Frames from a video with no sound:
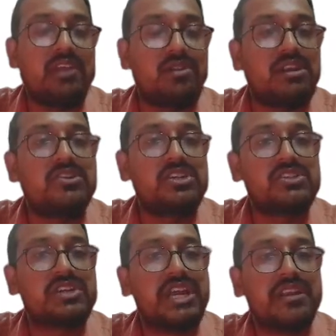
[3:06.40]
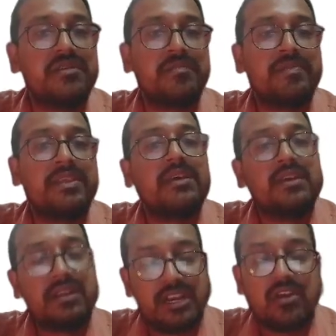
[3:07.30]
annual interest rate
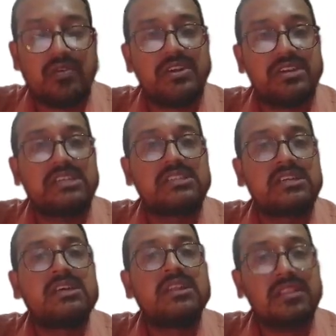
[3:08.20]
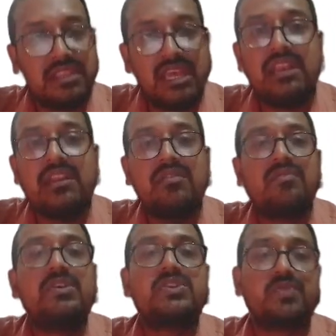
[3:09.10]
of interest, then
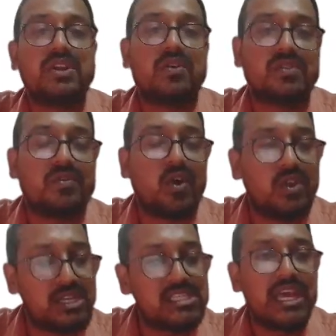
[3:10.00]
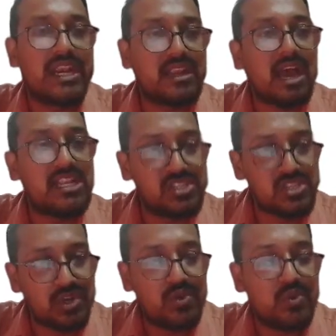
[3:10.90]
which one of the following is correct? R is
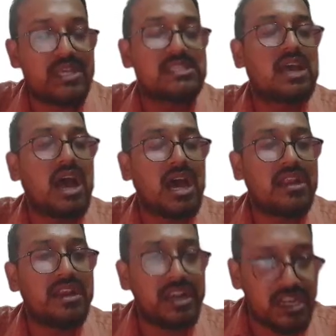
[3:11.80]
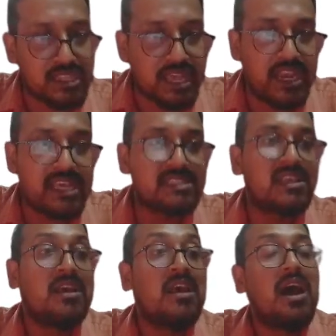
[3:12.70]
equal to S, R greater than S,
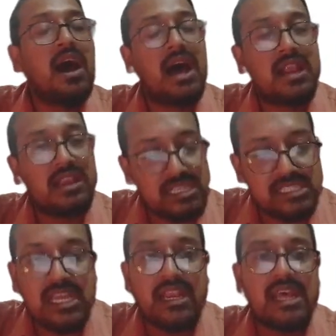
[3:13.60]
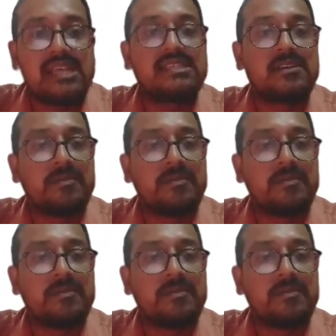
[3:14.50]
R less than S,